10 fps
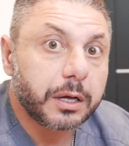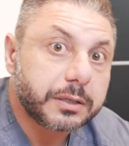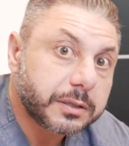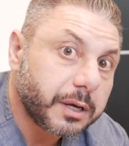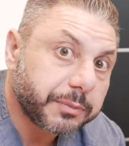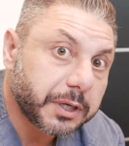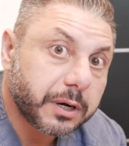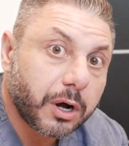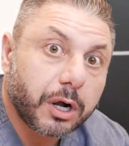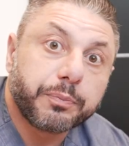something
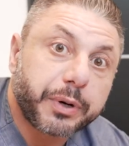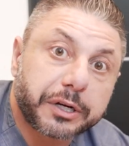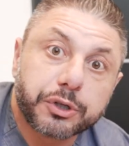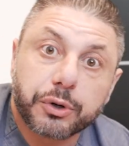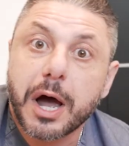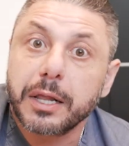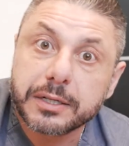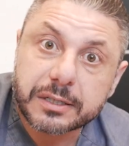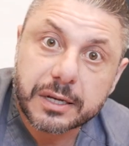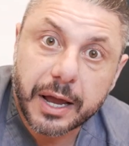called
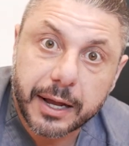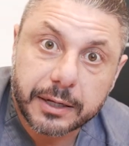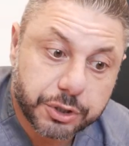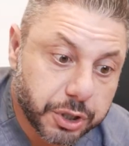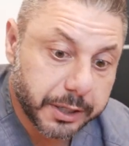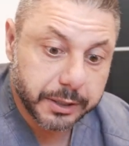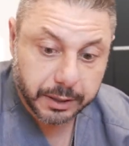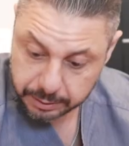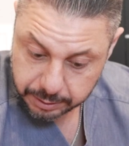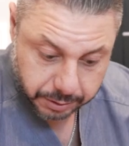pectoralis
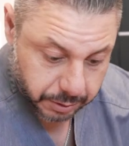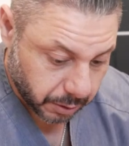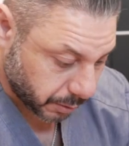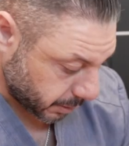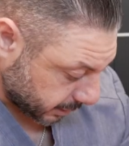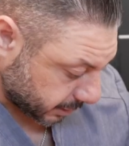angina. So it's,